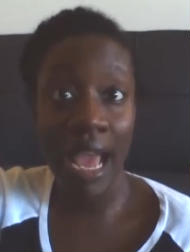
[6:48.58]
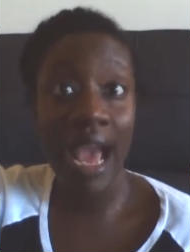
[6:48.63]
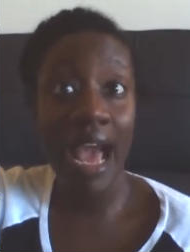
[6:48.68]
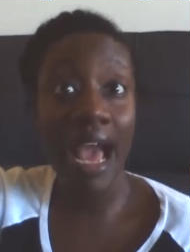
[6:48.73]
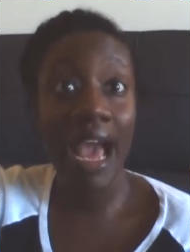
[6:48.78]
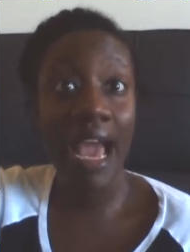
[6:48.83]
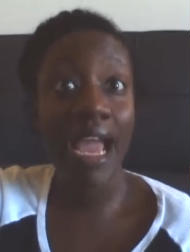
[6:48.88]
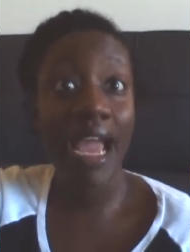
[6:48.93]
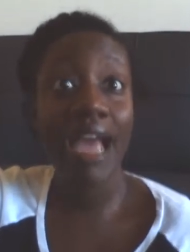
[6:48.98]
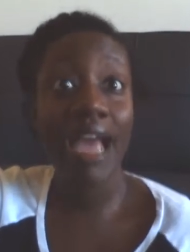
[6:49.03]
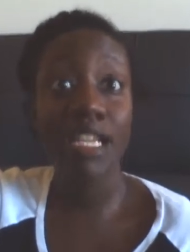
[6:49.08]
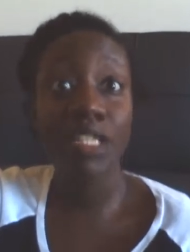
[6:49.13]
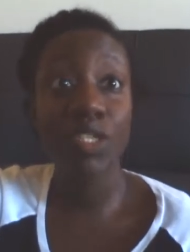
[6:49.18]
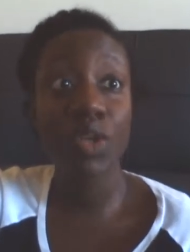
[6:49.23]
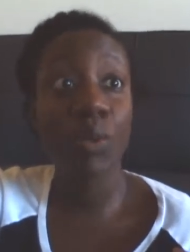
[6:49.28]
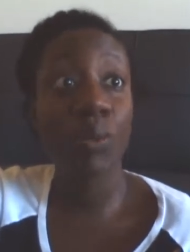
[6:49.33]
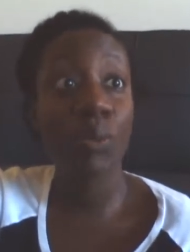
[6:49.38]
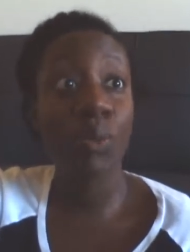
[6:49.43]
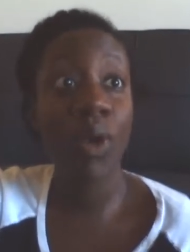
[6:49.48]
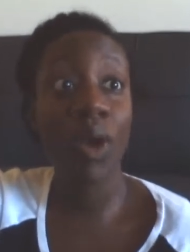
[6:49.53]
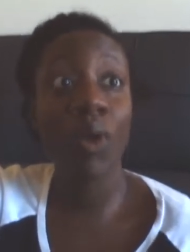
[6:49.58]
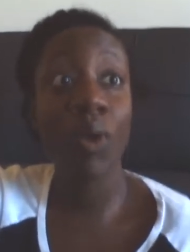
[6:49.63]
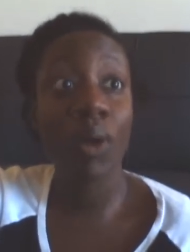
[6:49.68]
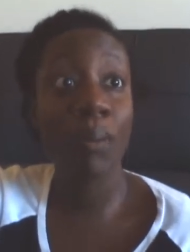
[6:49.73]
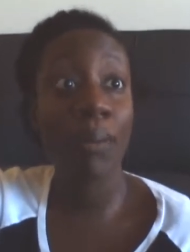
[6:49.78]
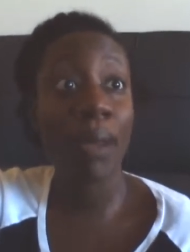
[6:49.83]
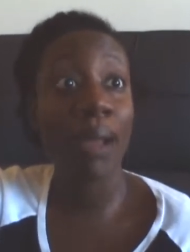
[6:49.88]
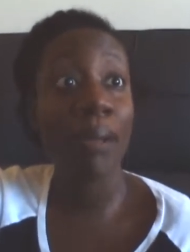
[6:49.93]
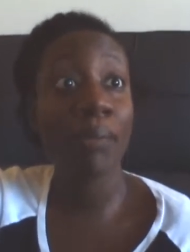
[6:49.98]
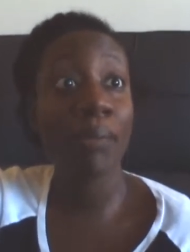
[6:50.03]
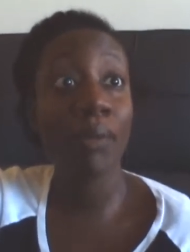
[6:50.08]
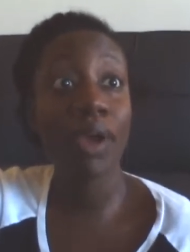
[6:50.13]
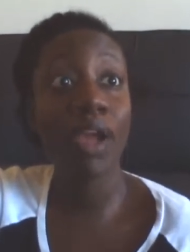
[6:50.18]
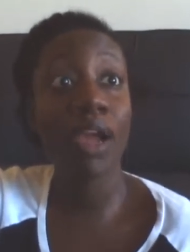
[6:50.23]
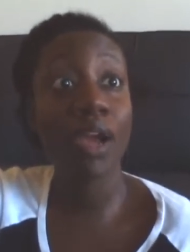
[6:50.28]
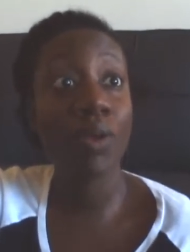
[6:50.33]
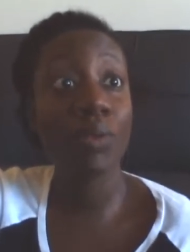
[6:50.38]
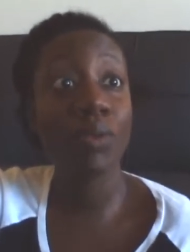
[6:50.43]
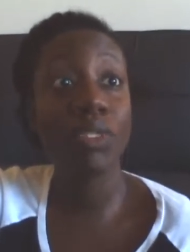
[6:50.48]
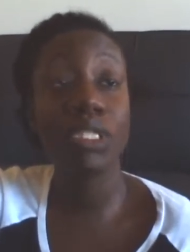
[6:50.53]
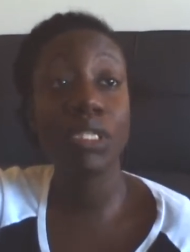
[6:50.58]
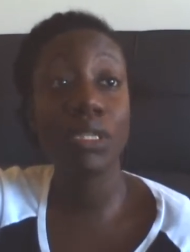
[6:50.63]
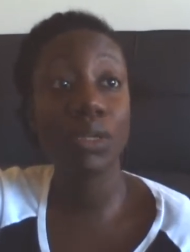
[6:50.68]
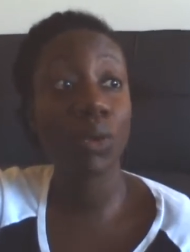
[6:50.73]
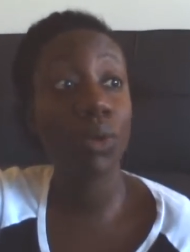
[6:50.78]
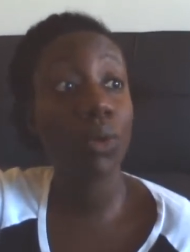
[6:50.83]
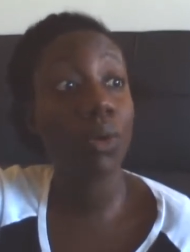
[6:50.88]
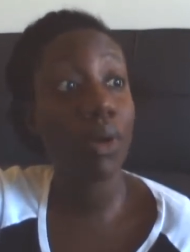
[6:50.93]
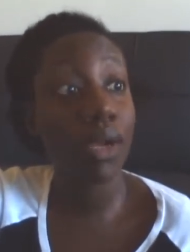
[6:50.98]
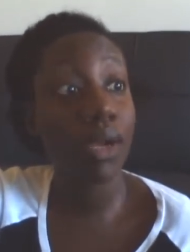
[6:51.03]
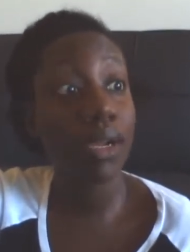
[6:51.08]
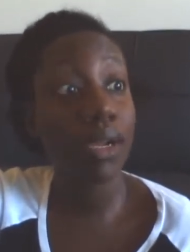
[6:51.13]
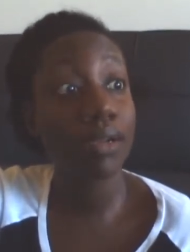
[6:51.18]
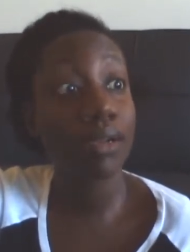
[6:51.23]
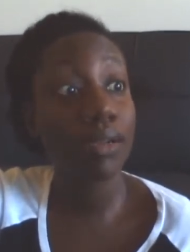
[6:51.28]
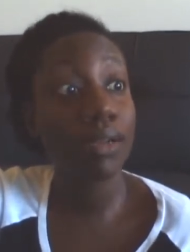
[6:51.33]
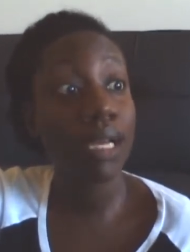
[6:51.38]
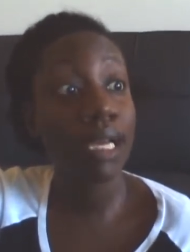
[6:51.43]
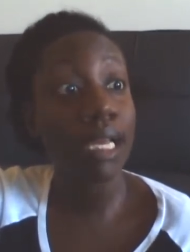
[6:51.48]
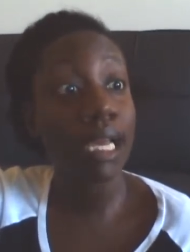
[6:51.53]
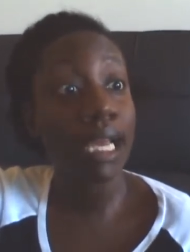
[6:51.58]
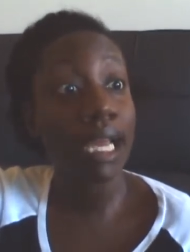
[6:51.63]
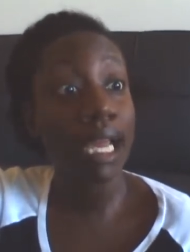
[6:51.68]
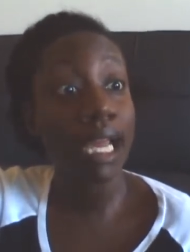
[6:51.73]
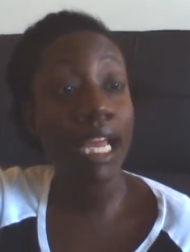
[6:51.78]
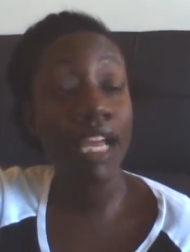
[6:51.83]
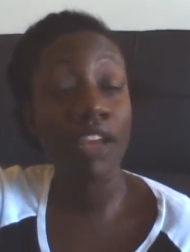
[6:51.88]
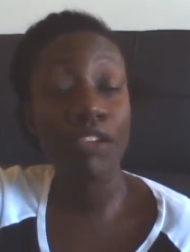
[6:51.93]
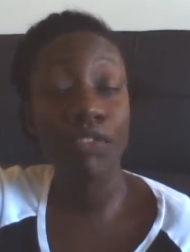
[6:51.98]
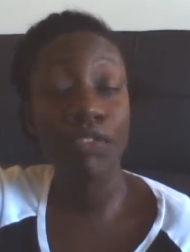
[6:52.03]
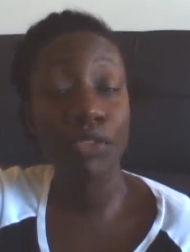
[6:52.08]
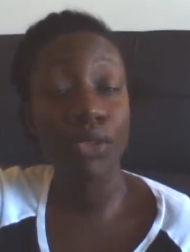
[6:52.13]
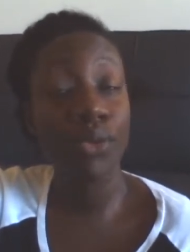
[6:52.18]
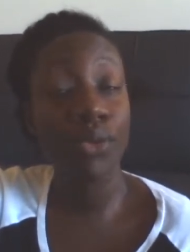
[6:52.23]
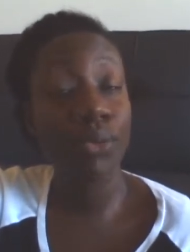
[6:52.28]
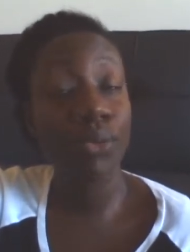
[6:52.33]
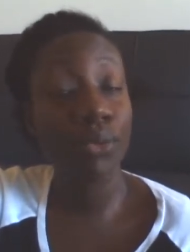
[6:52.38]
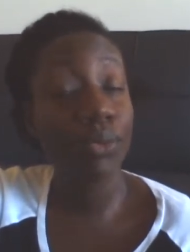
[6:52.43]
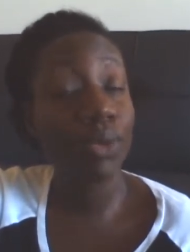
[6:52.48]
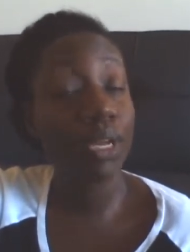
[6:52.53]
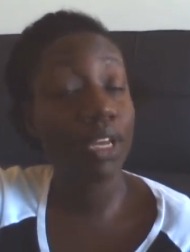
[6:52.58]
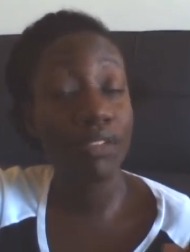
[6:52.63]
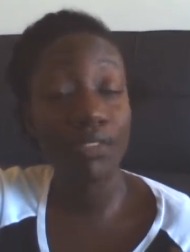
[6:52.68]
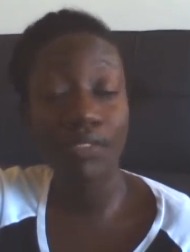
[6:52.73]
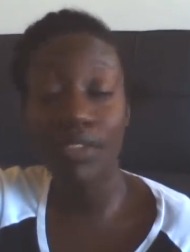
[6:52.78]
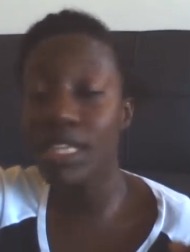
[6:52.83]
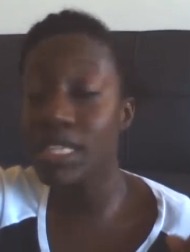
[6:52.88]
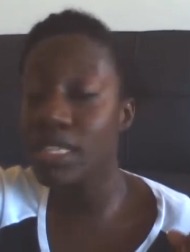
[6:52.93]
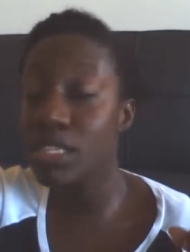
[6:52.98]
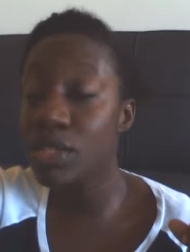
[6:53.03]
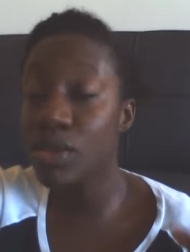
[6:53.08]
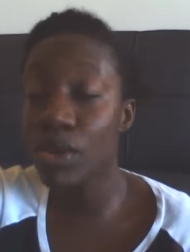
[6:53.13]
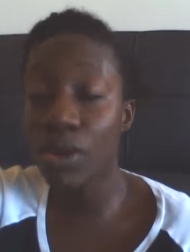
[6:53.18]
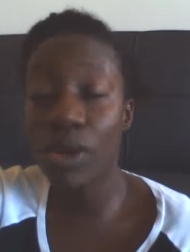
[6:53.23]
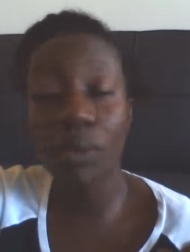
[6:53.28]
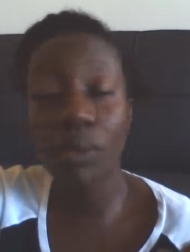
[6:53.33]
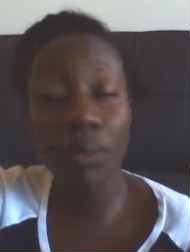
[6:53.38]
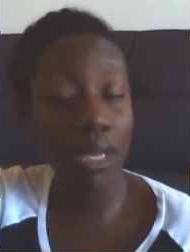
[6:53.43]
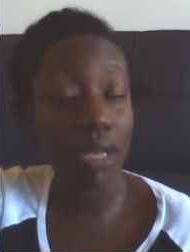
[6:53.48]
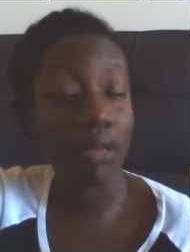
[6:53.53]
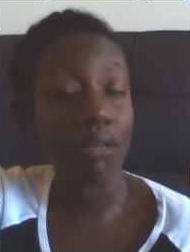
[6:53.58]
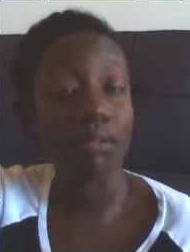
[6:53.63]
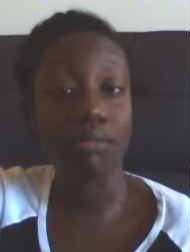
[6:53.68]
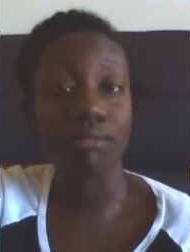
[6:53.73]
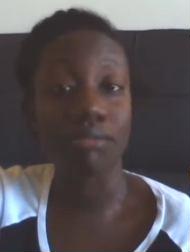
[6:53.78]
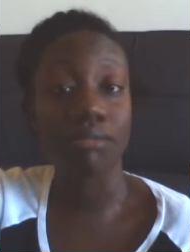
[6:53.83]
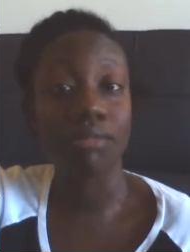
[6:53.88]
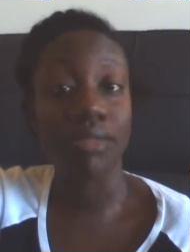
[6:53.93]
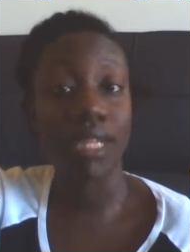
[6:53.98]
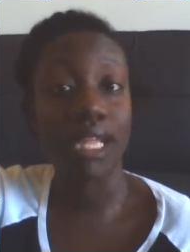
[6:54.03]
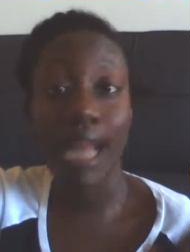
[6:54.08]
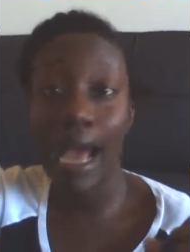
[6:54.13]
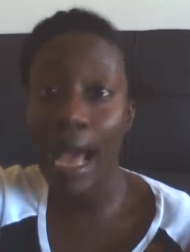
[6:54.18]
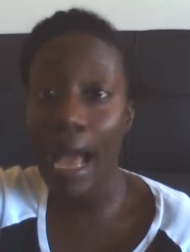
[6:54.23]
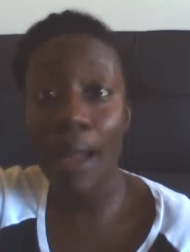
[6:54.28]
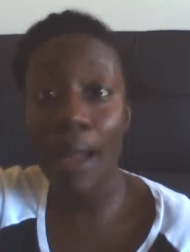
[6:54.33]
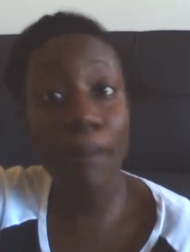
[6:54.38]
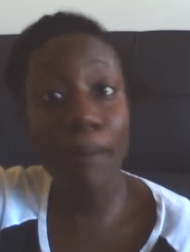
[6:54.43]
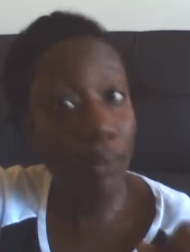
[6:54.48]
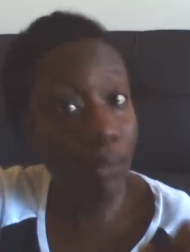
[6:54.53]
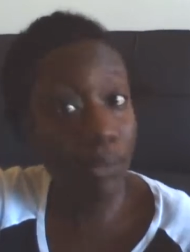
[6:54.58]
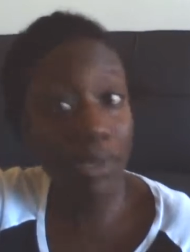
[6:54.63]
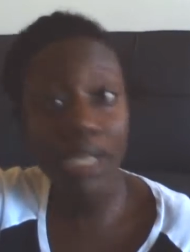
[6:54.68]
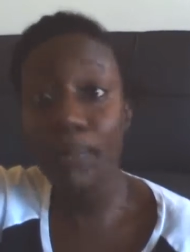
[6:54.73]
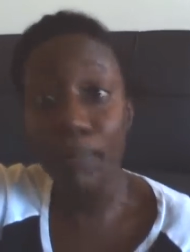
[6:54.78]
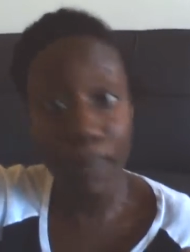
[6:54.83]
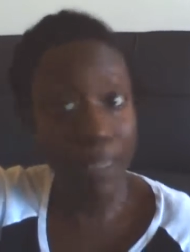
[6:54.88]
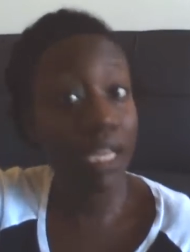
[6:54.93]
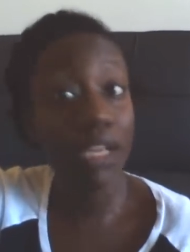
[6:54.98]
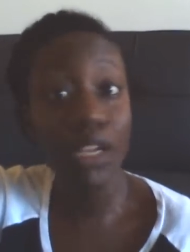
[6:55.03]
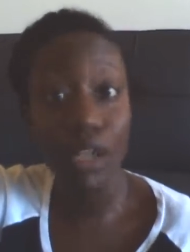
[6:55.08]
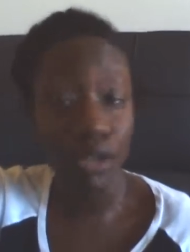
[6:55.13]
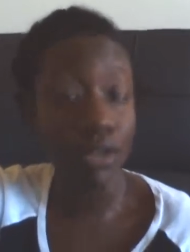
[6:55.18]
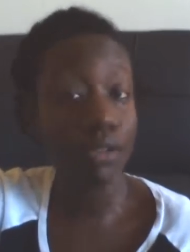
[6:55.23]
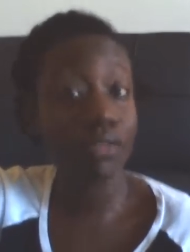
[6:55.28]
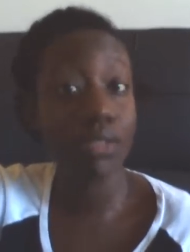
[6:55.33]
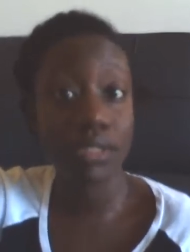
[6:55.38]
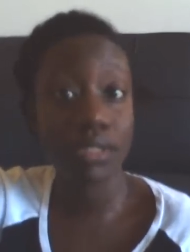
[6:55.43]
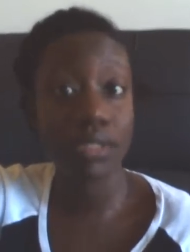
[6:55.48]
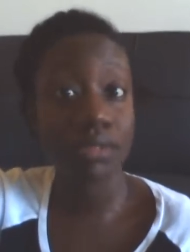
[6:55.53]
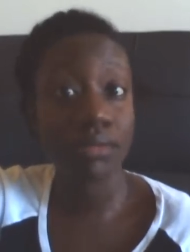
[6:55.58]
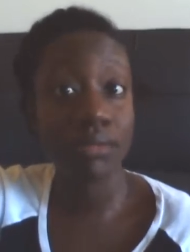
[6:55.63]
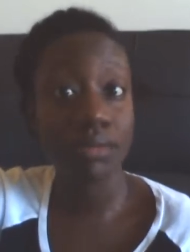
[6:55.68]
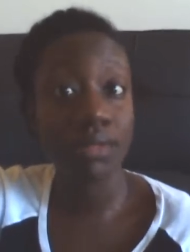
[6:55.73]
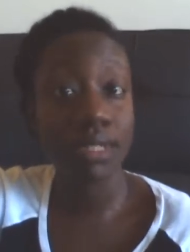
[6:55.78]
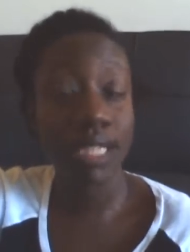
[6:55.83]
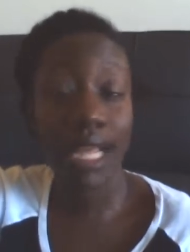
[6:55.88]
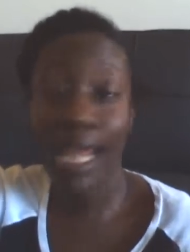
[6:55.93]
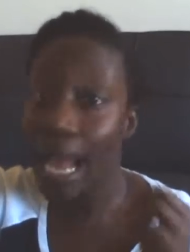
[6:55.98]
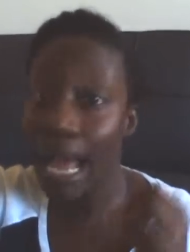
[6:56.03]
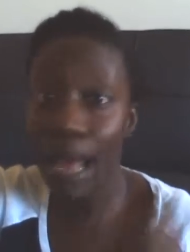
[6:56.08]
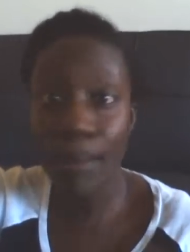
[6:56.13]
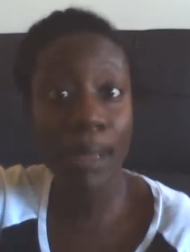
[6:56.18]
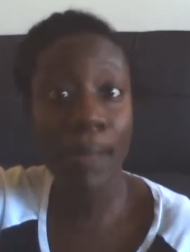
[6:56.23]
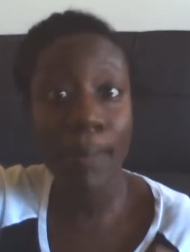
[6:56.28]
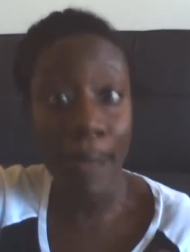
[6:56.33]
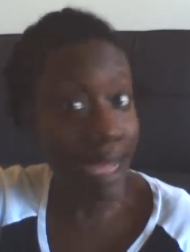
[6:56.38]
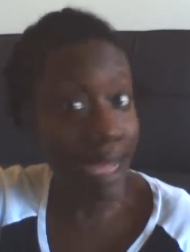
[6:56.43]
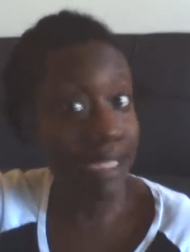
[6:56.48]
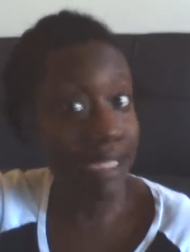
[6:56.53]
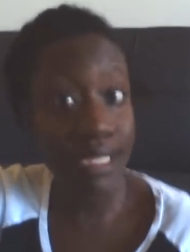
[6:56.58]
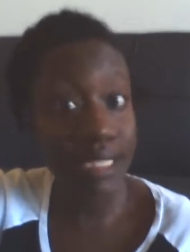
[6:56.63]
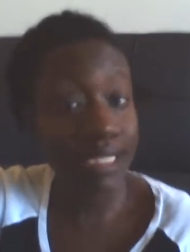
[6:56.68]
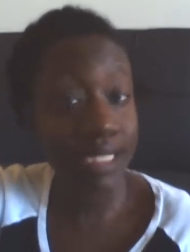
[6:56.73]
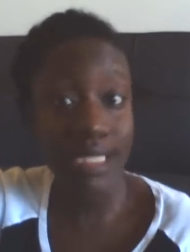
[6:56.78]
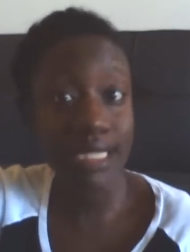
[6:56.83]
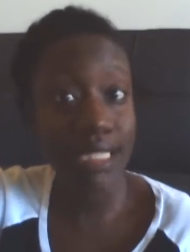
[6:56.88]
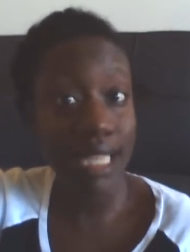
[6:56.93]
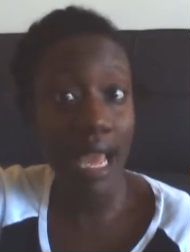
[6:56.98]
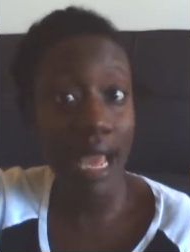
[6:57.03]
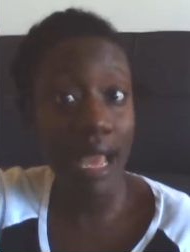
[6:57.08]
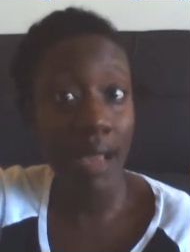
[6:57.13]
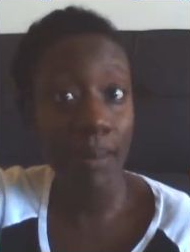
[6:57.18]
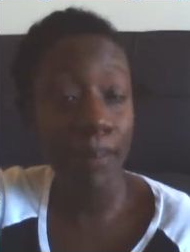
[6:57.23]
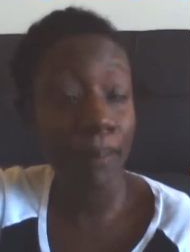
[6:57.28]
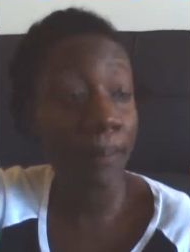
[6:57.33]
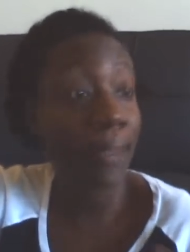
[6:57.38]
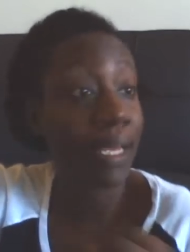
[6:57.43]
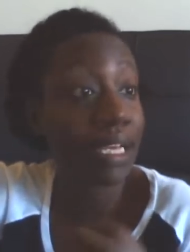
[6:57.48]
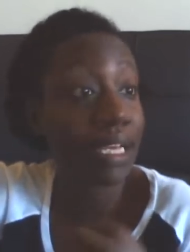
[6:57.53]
I got to a point where my prayer was, Lord, if it's your will that I be a nurse, that I may pass this exam.